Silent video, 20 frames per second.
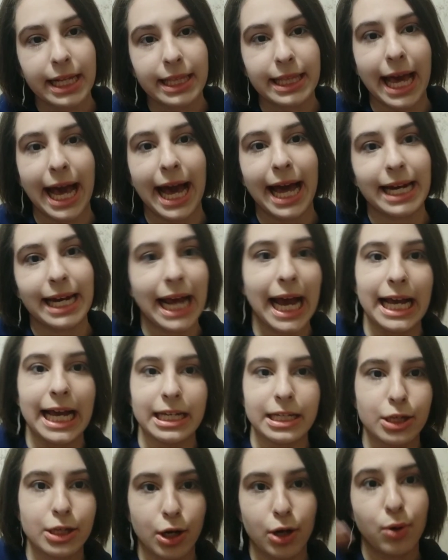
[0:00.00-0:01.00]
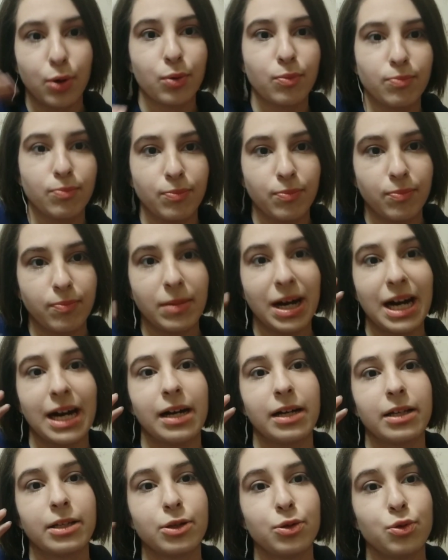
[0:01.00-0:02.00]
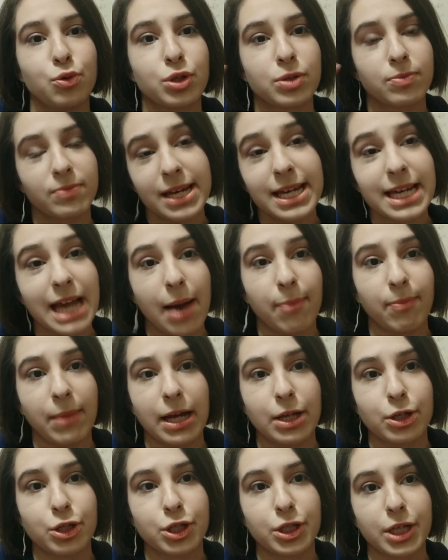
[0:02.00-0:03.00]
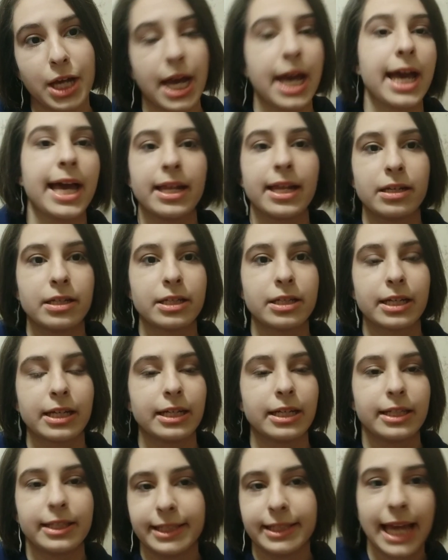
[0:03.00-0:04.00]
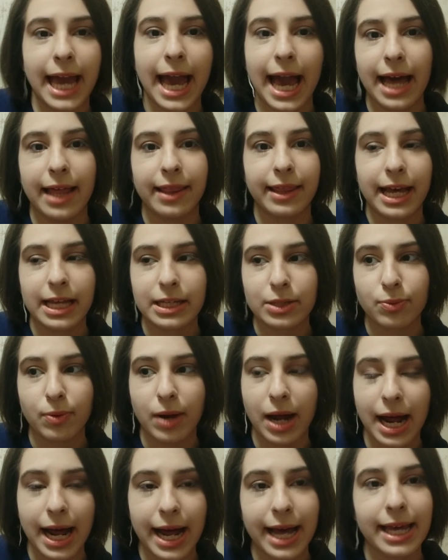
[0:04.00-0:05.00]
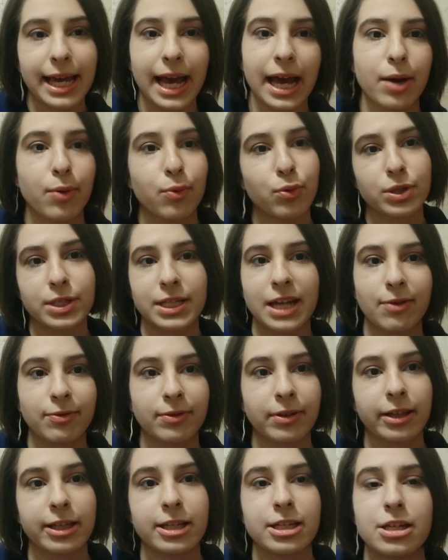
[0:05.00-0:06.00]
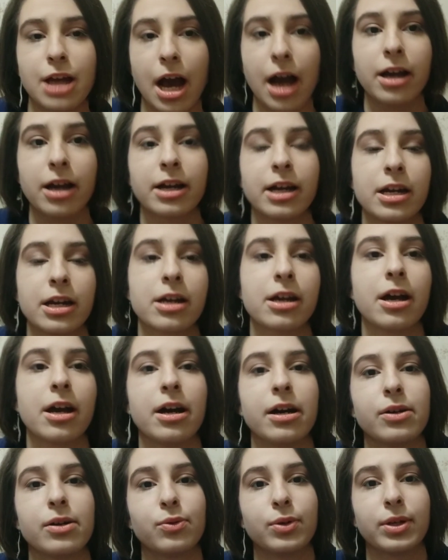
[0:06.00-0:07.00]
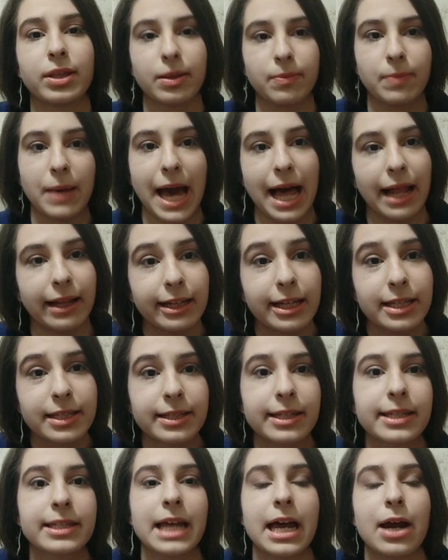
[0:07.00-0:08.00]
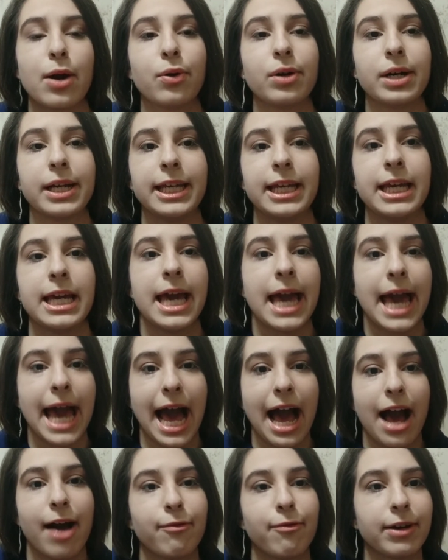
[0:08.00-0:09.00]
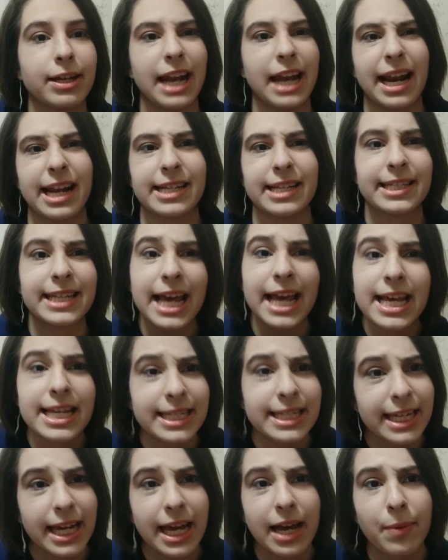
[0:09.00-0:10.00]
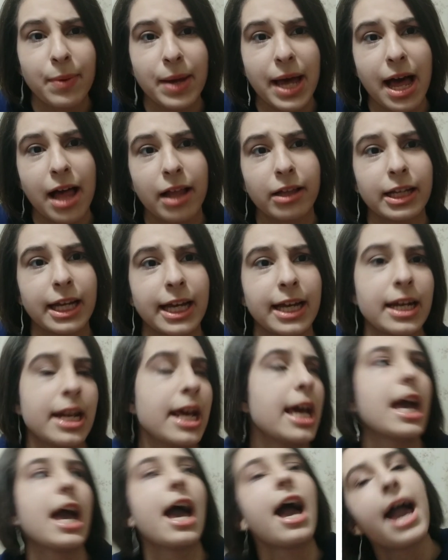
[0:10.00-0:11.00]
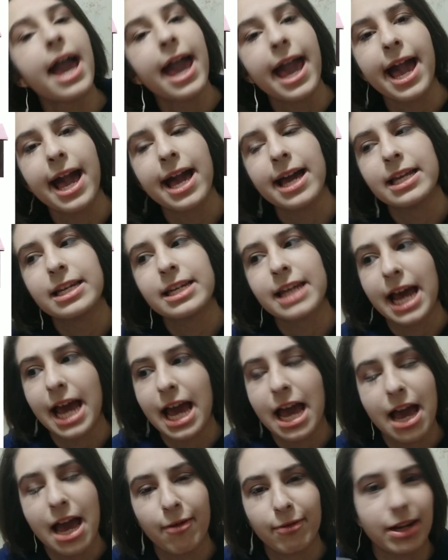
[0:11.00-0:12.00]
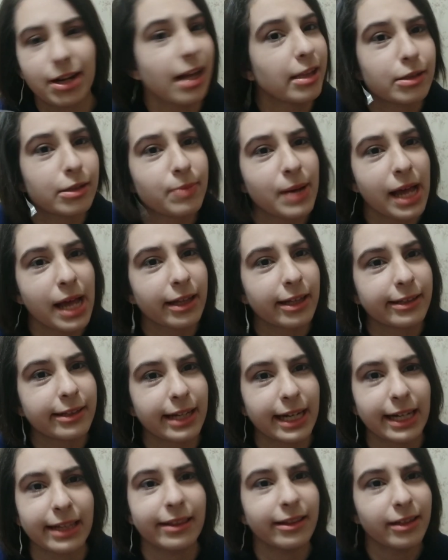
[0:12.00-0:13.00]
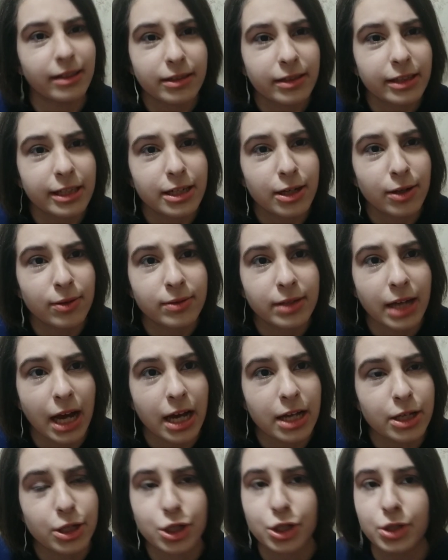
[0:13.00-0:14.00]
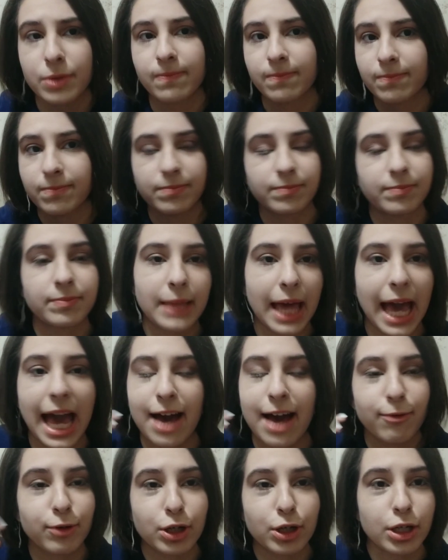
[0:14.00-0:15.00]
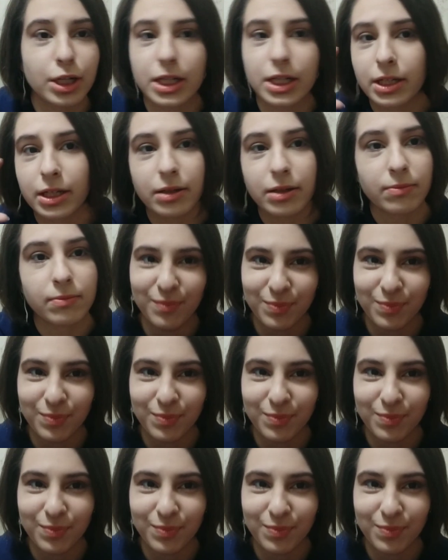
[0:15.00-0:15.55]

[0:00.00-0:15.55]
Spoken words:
that, I don't use makeup much, and yeah, that's why I was definitely not gonna go with the palettes, because I already have an Anastasia palette, and I have another palette that I literally don't touch ever,